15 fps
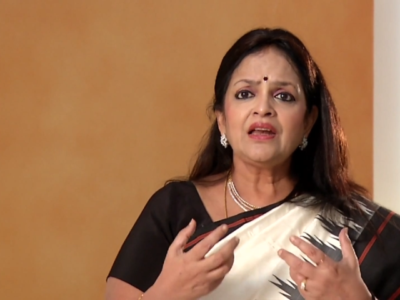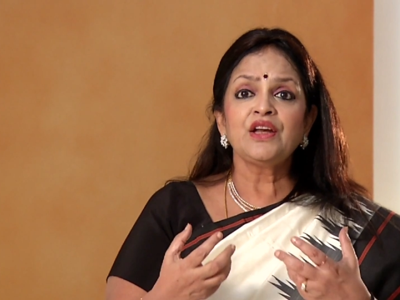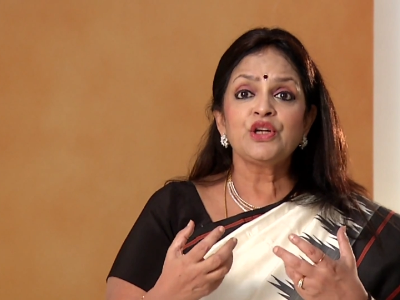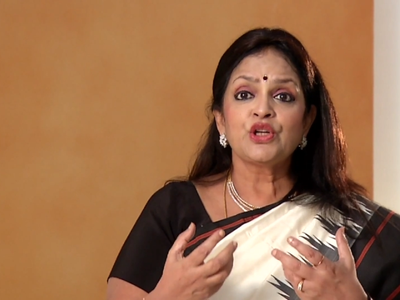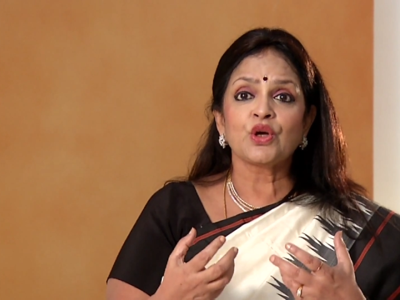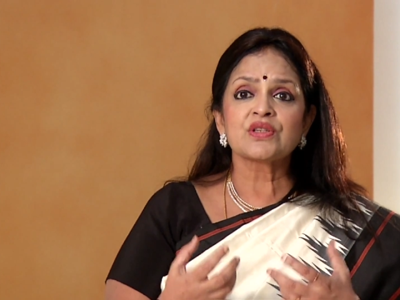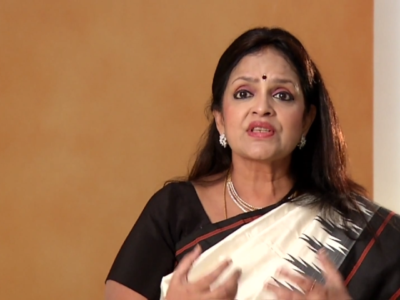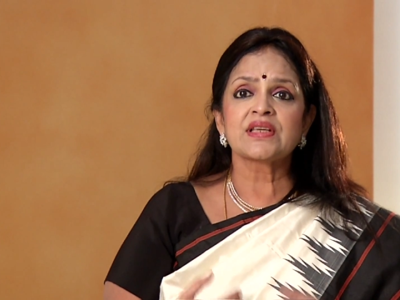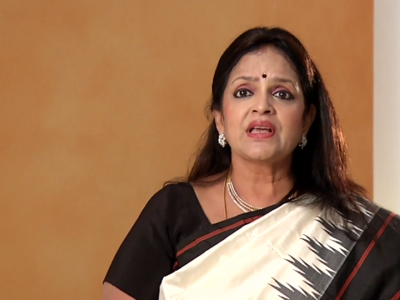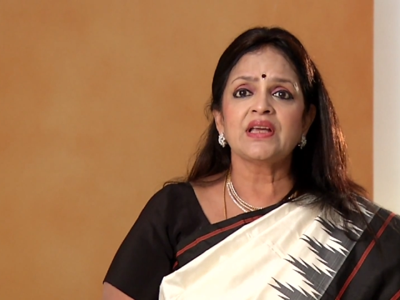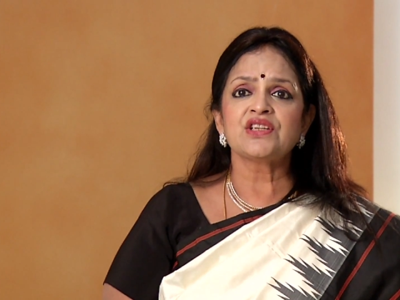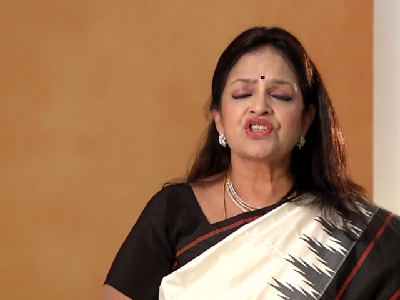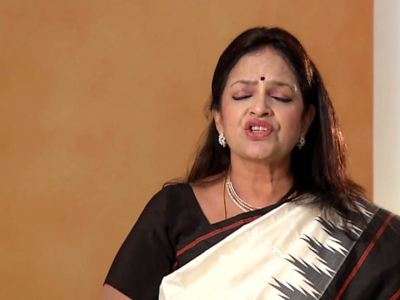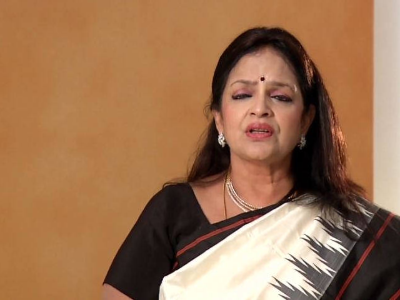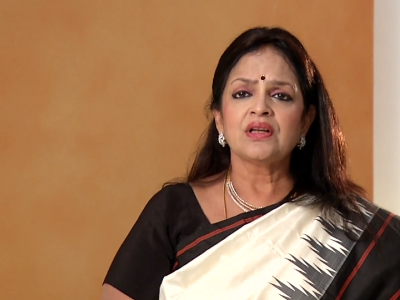an
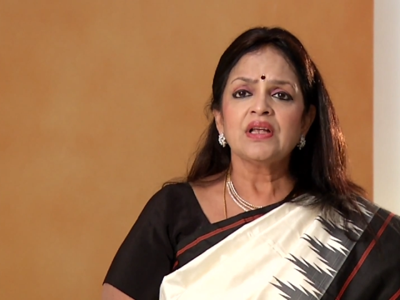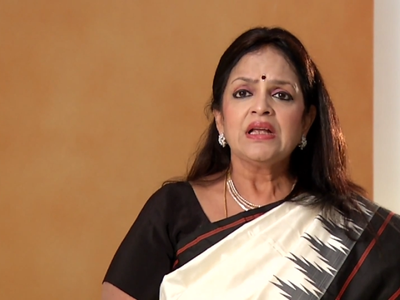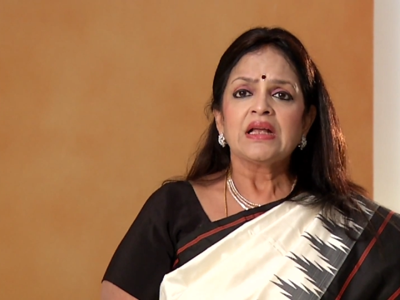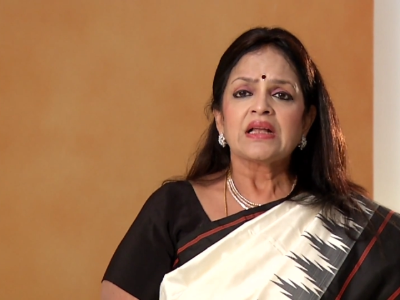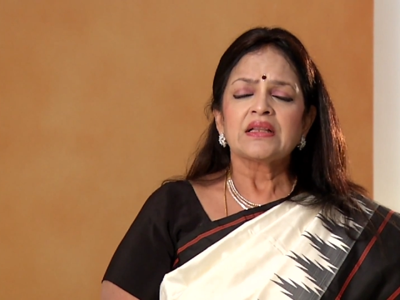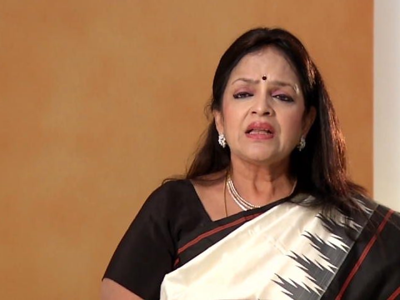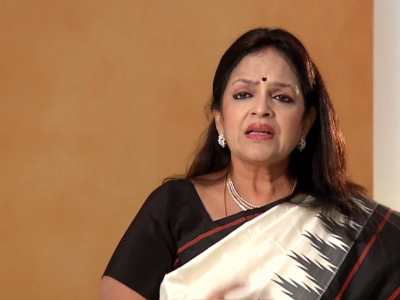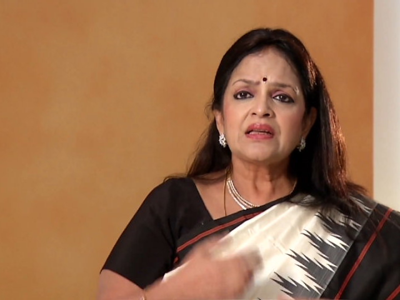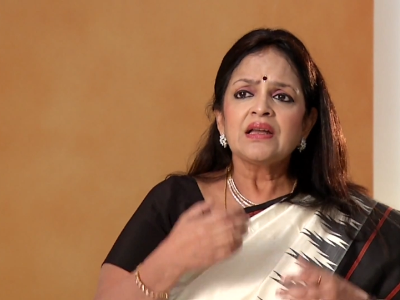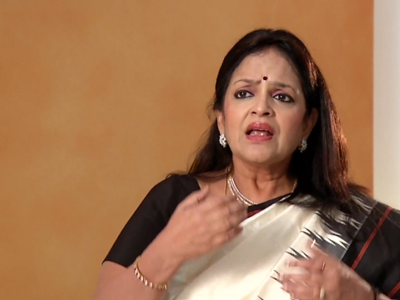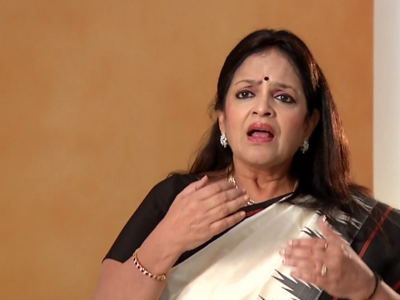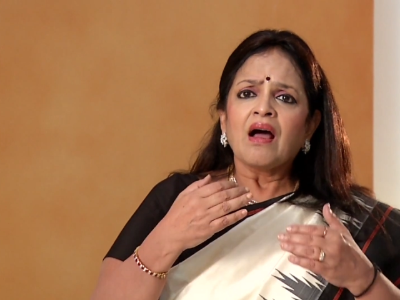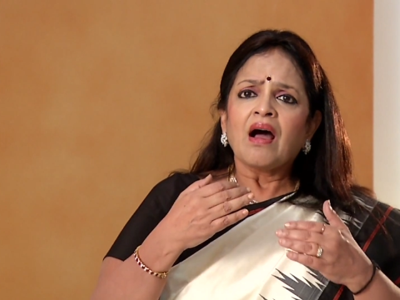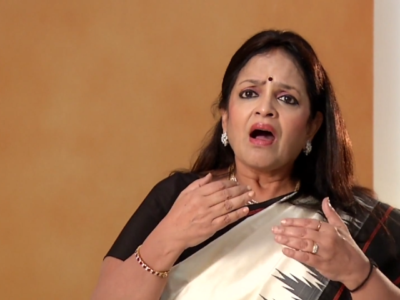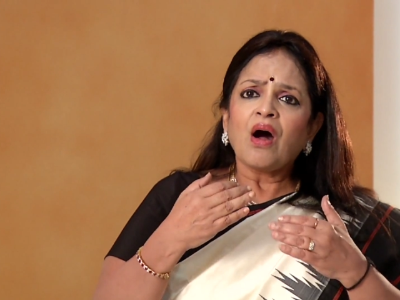intoxication. That
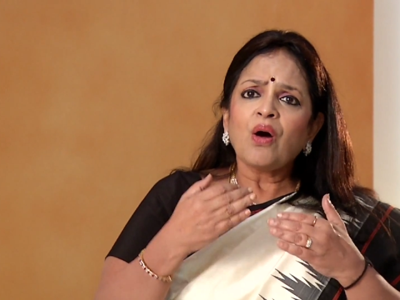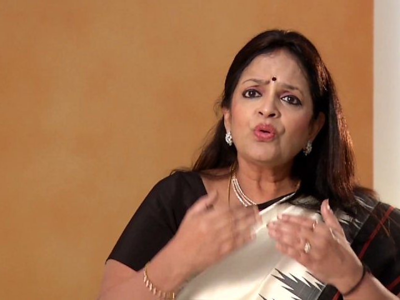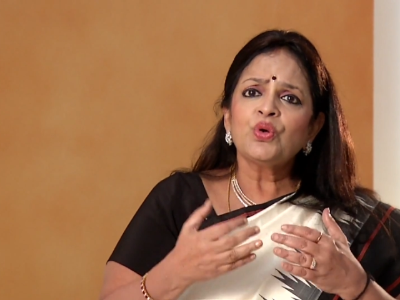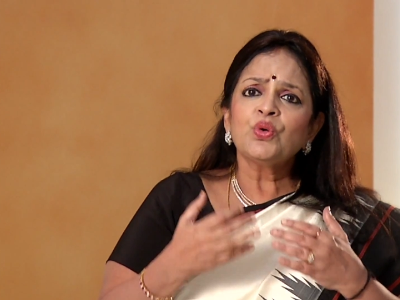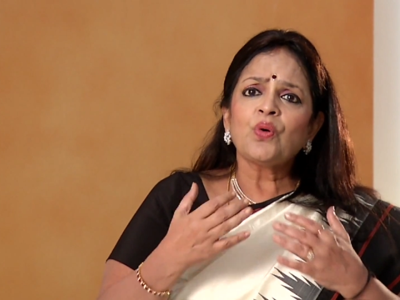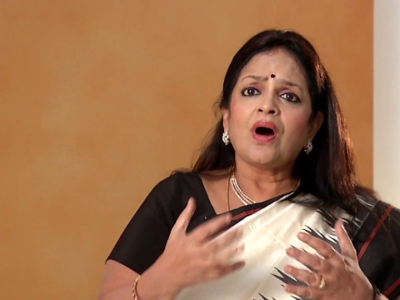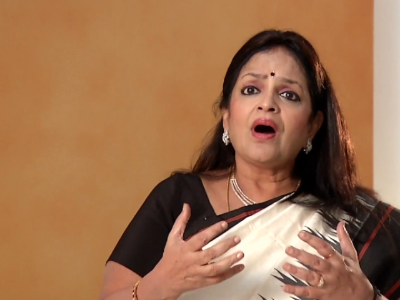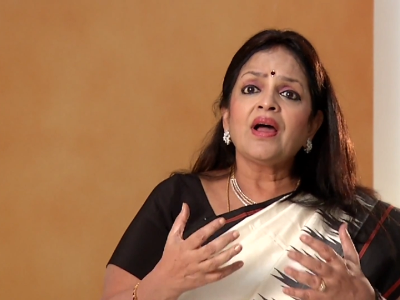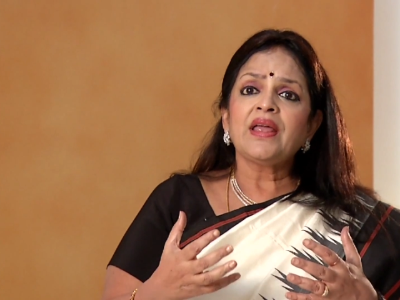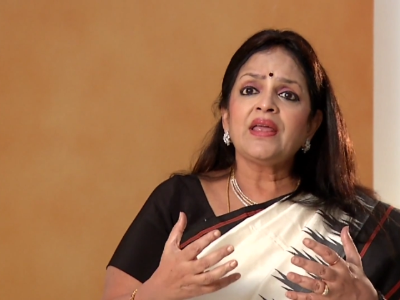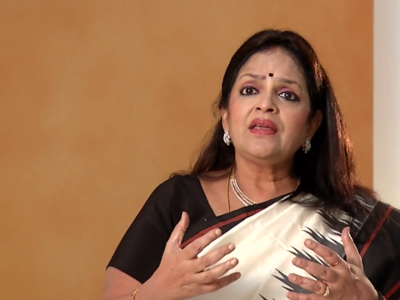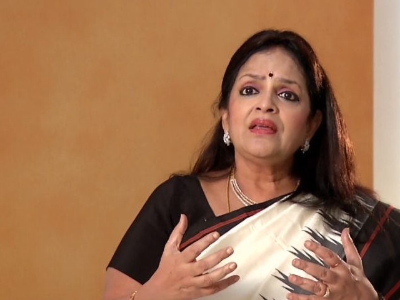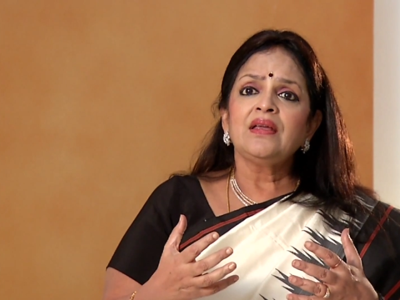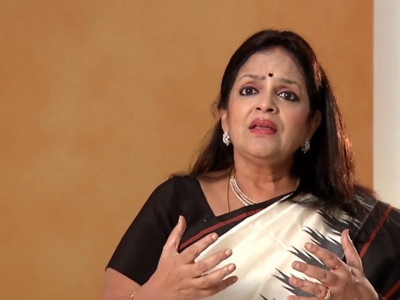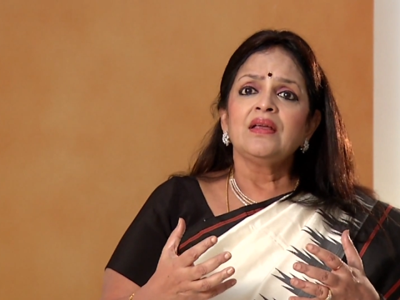how do
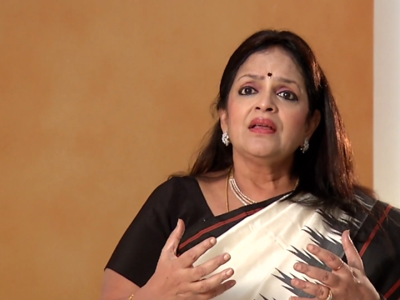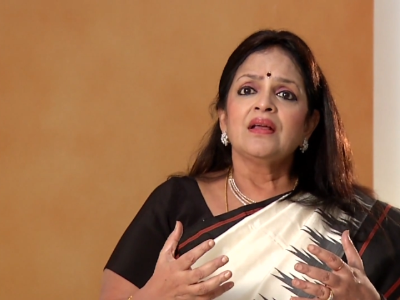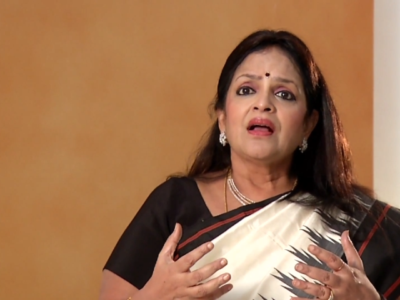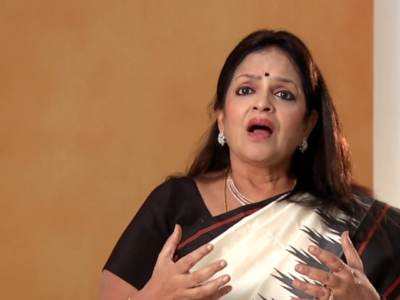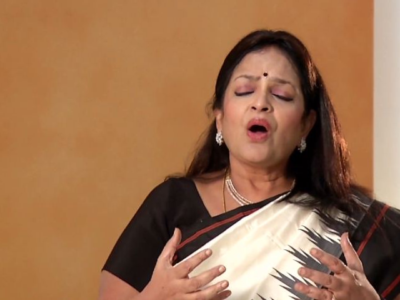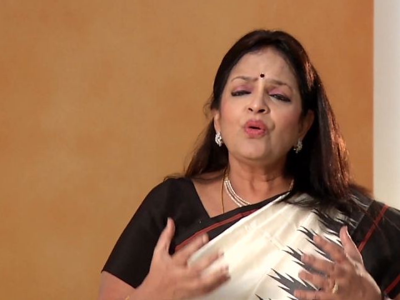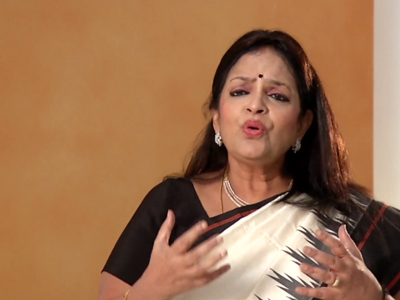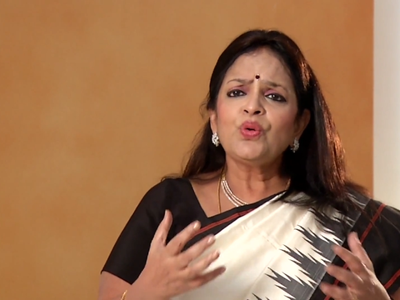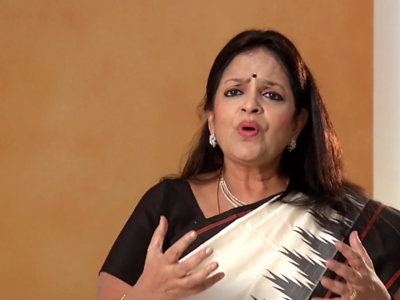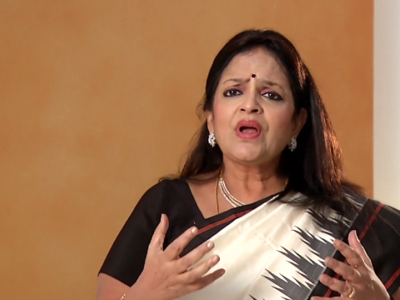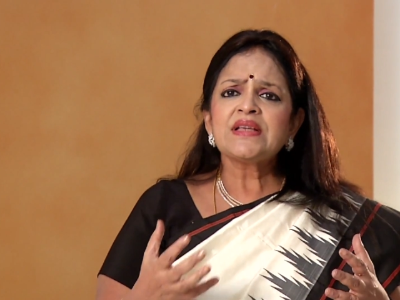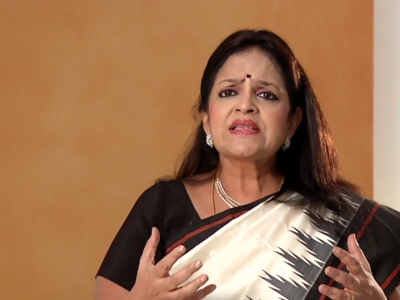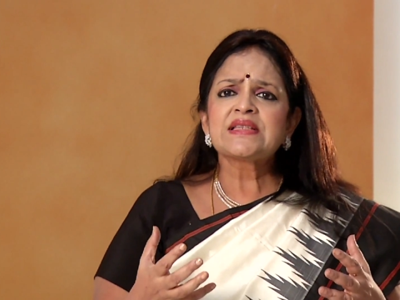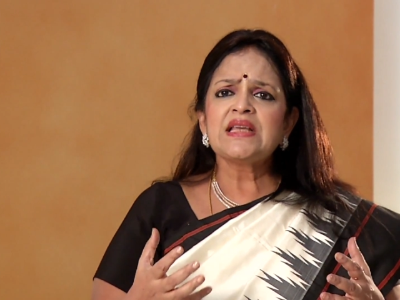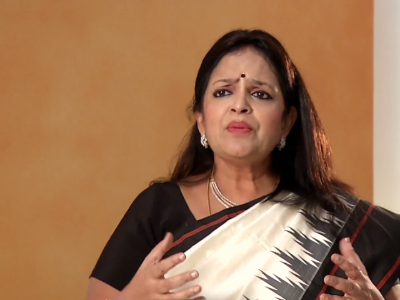
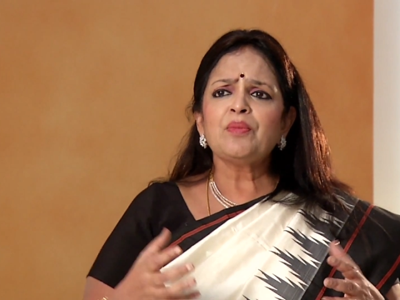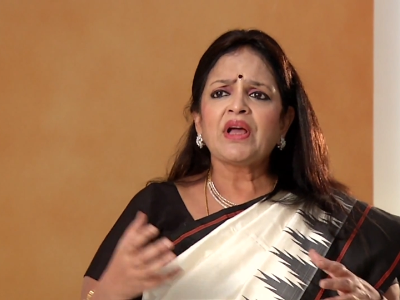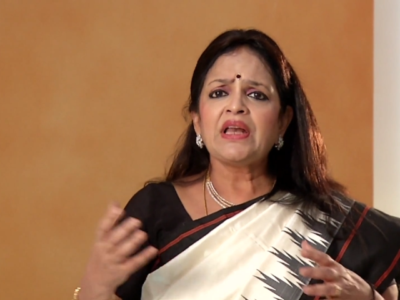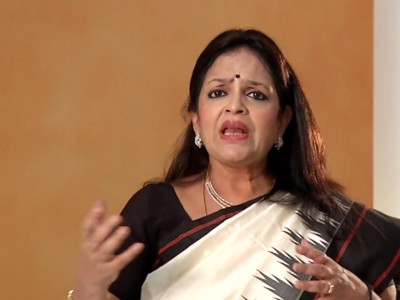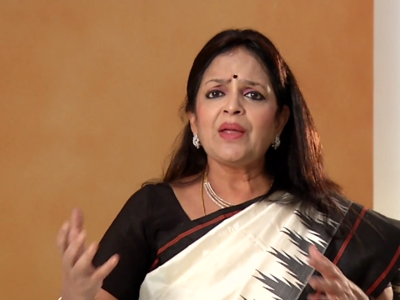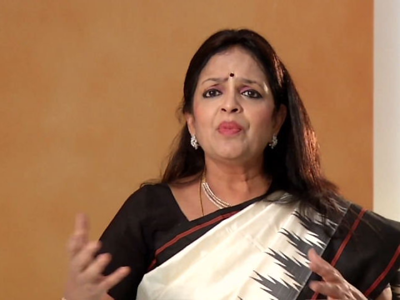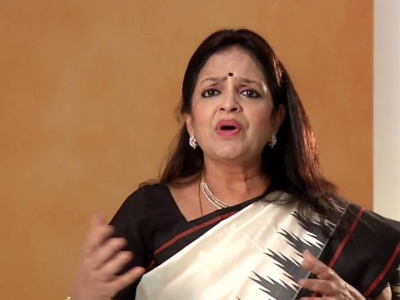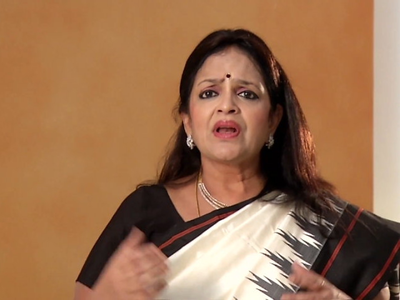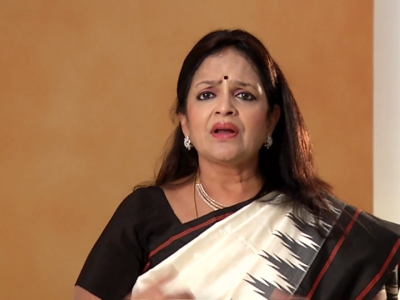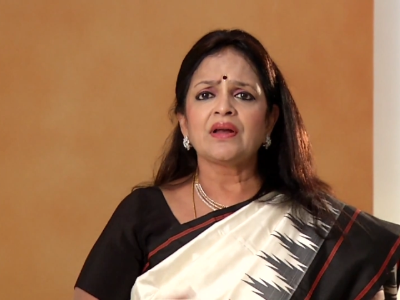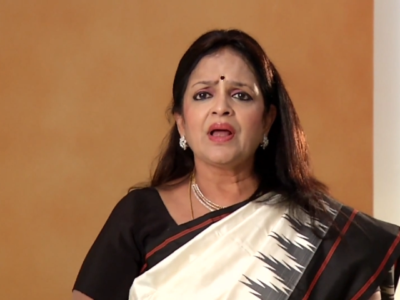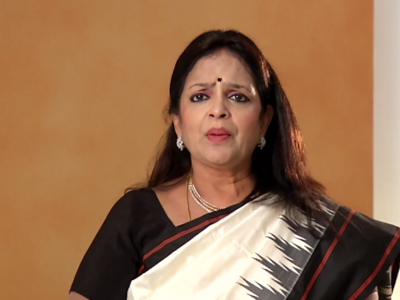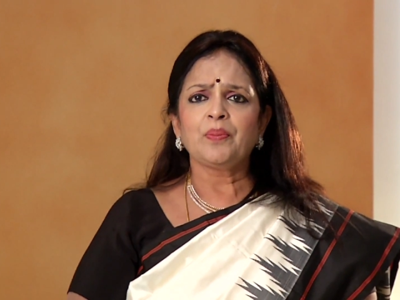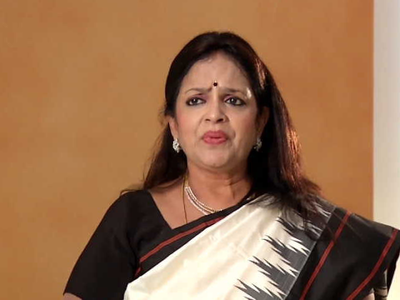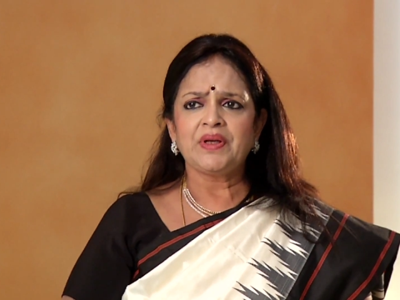I see my neighbor
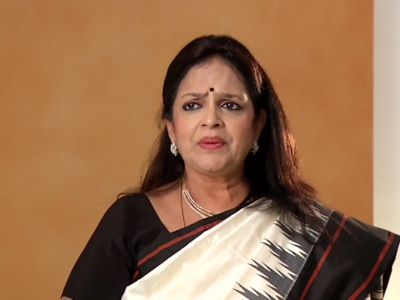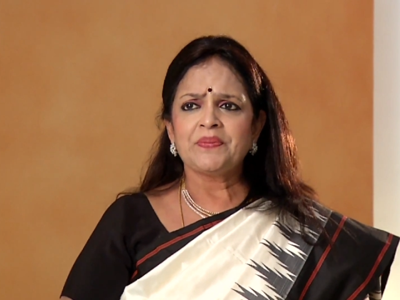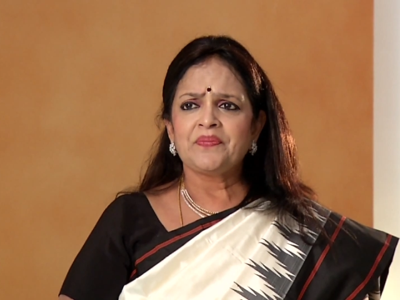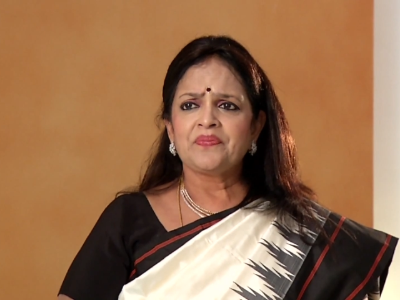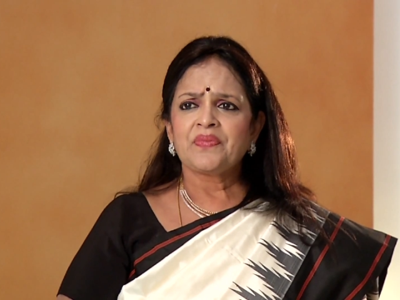unhappy?